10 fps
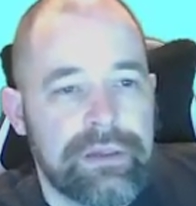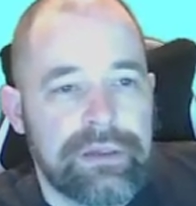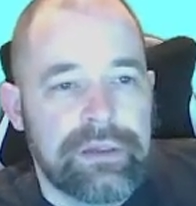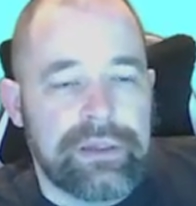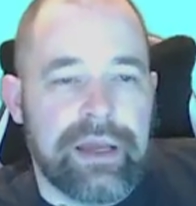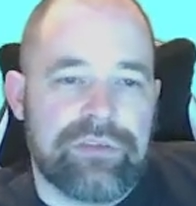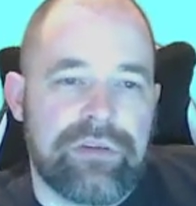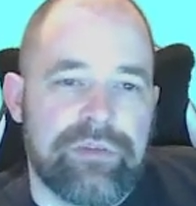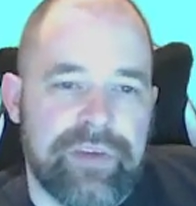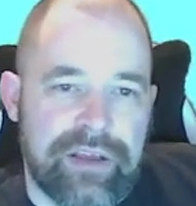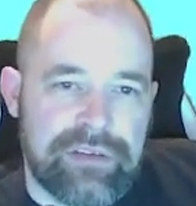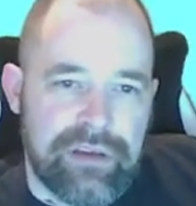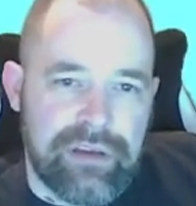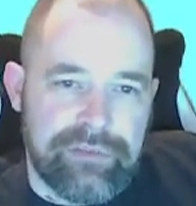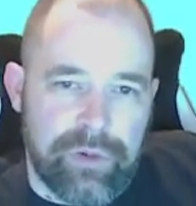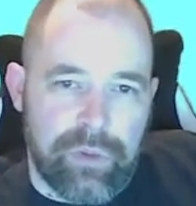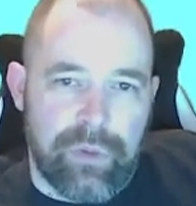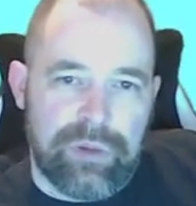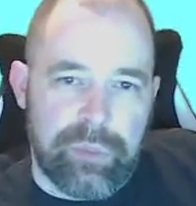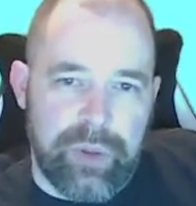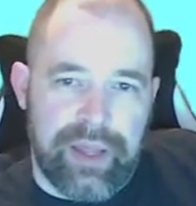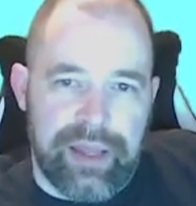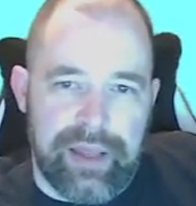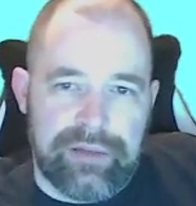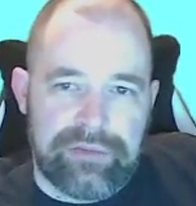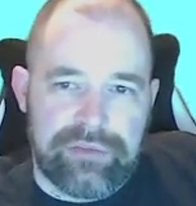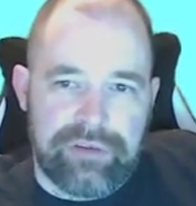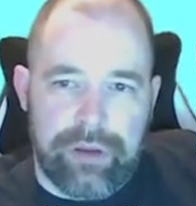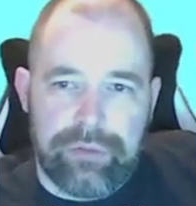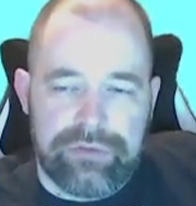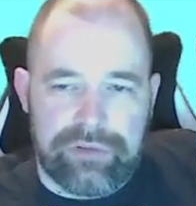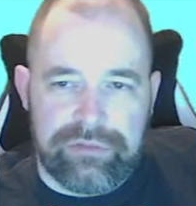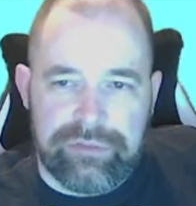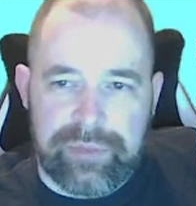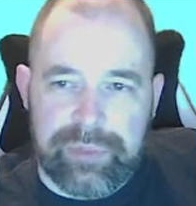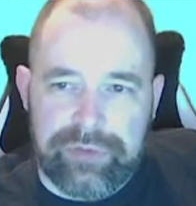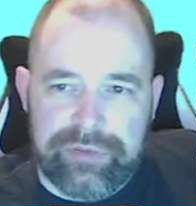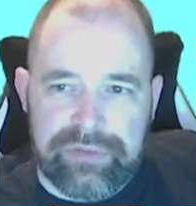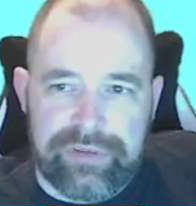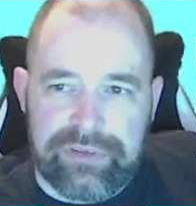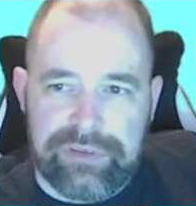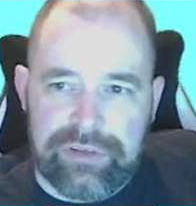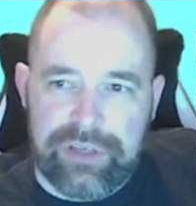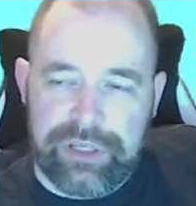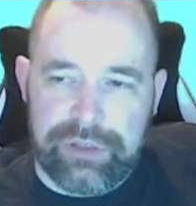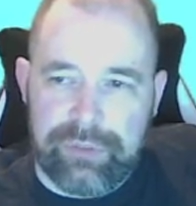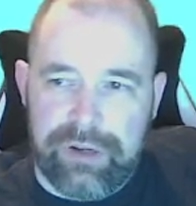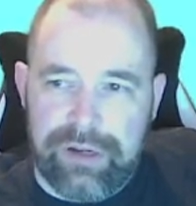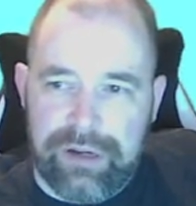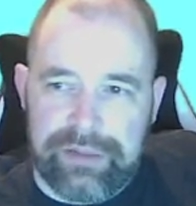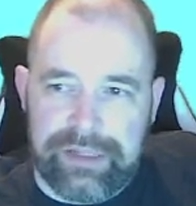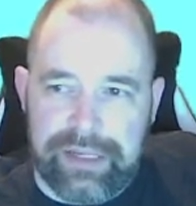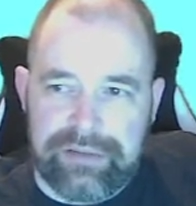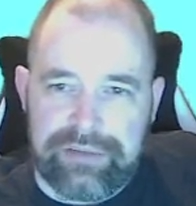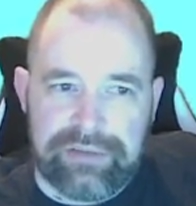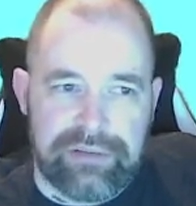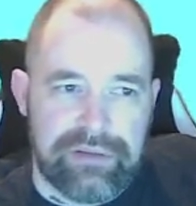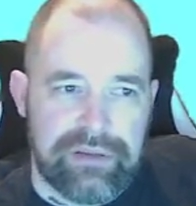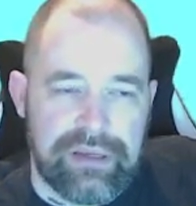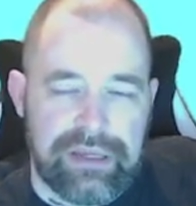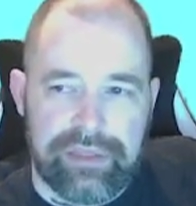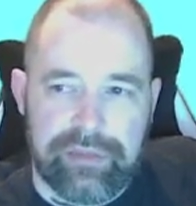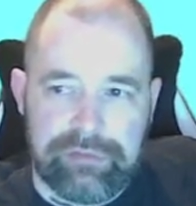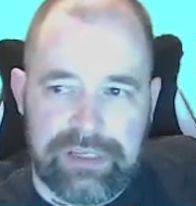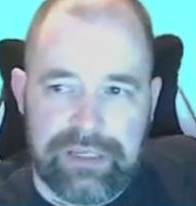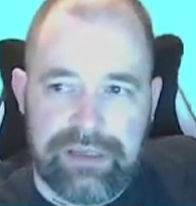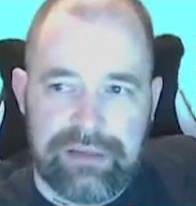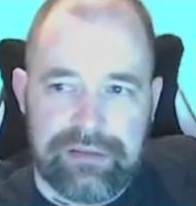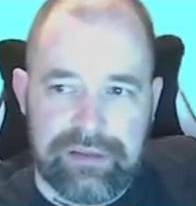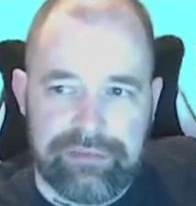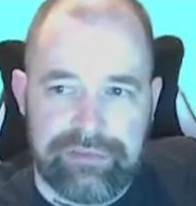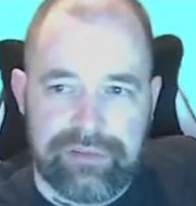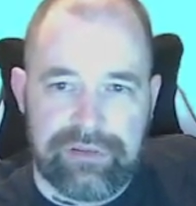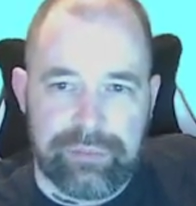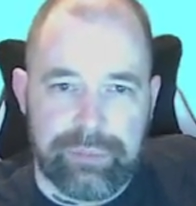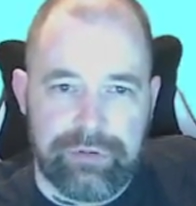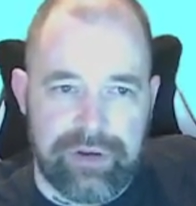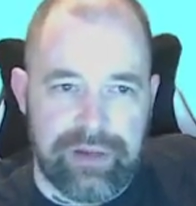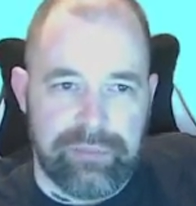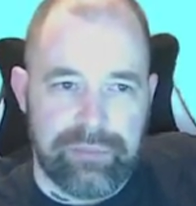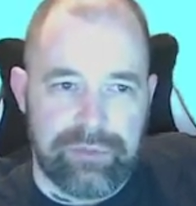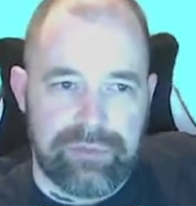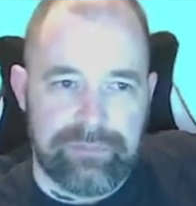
The highest common factor of all the pairs chosen from the positive integers Q, R, and S are 3 different primes.